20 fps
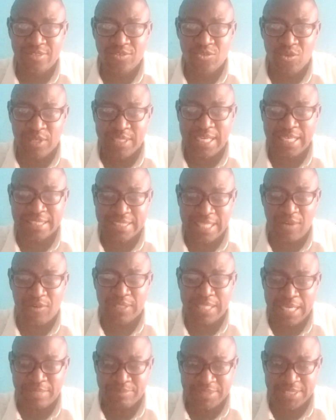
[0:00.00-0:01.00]
you understand
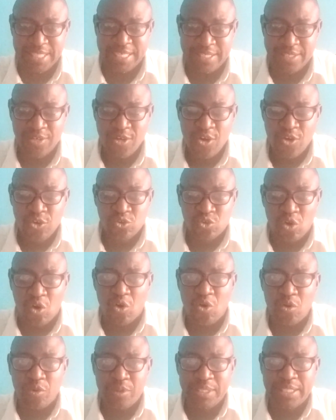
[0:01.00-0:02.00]
what I'm saying.
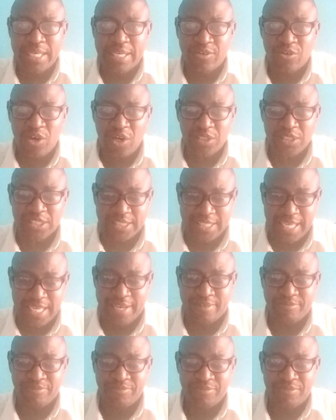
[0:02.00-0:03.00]
So in a
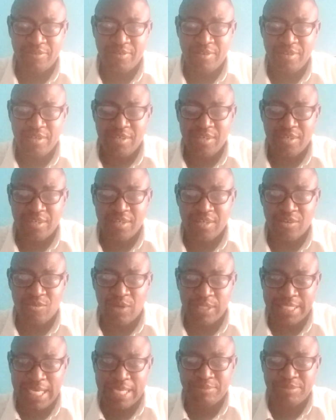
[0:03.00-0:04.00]
nutshell,
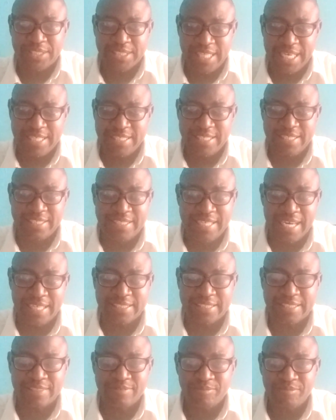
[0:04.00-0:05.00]
what I'm saying is
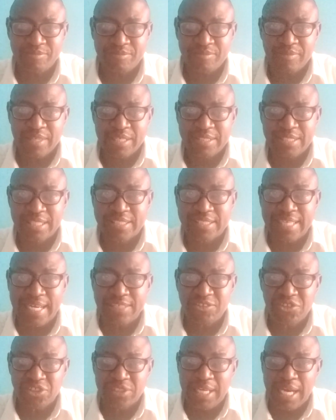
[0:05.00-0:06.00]
that the
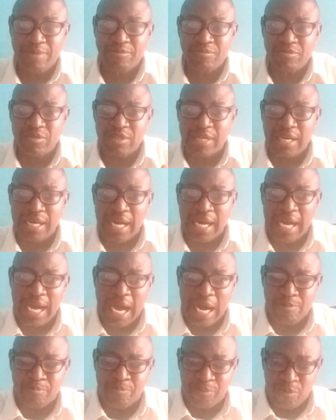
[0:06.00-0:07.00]
traditional
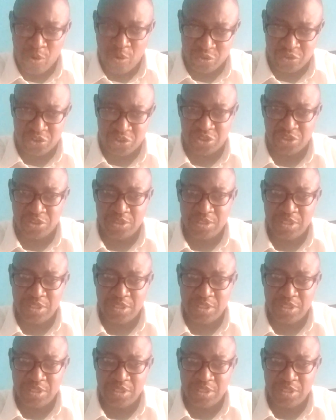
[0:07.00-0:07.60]
approach